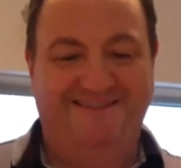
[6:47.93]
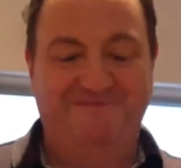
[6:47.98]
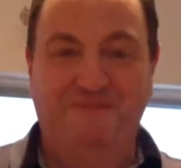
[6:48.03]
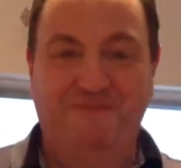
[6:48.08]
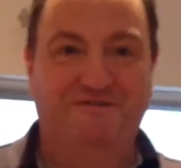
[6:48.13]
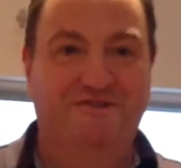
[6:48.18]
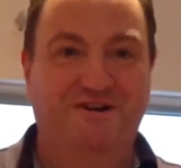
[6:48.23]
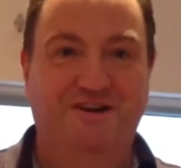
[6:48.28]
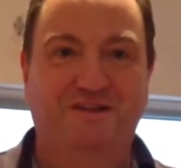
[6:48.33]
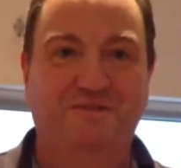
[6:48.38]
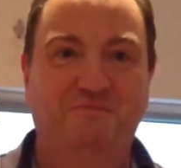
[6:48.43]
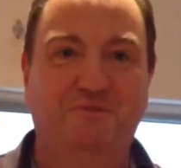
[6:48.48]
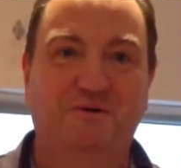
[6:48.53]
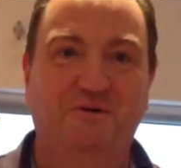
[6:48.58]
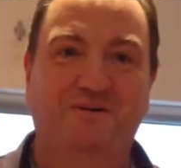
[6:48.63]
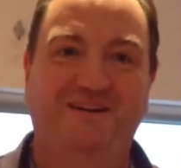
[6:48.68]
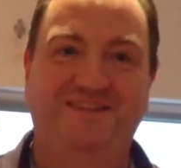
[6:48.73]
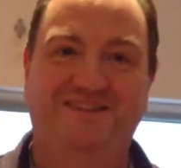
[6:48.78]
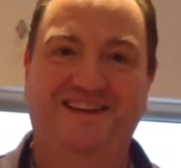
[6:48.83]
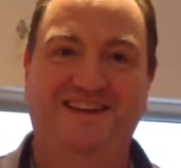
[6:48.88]
we
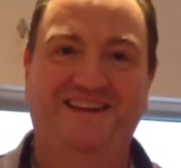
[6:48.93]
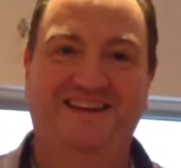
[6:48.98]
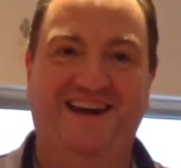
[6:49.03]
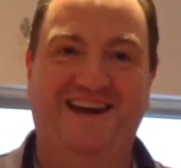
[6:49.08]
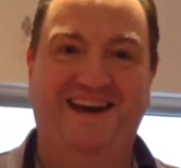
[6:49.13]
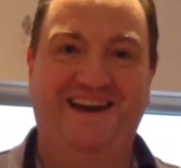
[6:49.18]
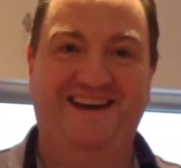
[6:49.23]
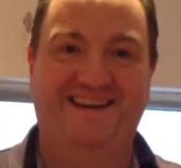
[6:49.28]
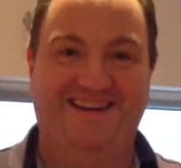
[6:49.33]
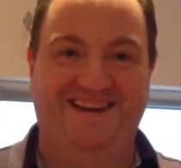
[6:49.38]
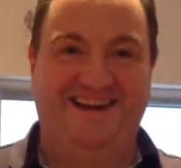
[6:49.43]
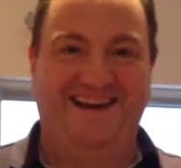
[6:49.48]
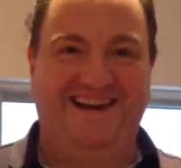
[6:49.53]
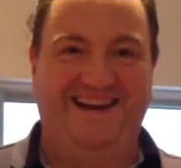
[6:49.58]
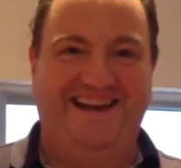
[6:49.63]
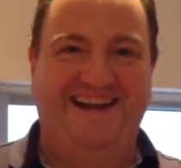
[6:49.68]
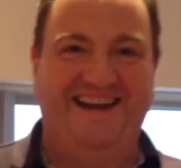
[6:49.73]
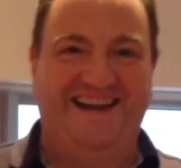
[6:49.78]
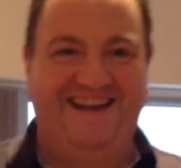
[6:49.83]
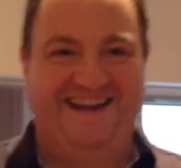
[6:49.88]
always think
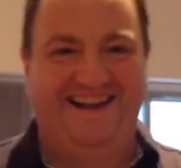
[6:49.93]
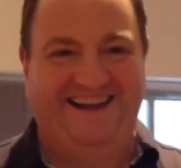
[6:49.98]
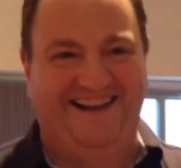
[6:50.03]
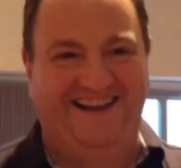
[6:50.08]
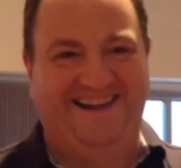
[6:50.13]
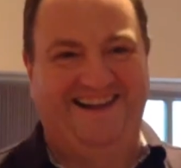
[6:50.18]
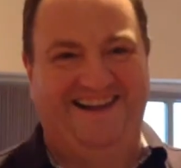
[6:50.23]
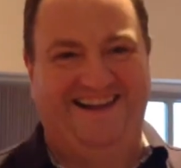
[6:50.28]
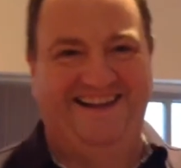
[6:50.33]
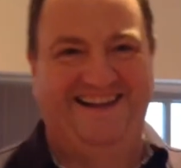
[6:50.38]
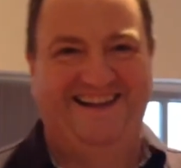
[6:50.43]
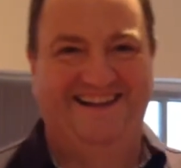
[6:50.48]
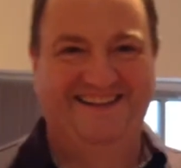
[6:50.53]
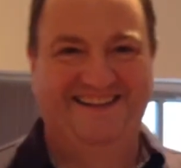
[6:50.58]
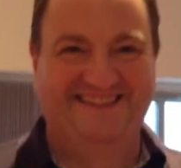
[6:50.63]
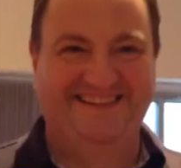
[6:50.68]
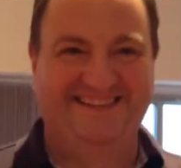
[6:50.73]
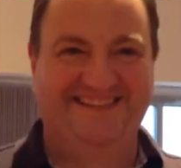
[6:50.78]
ahead.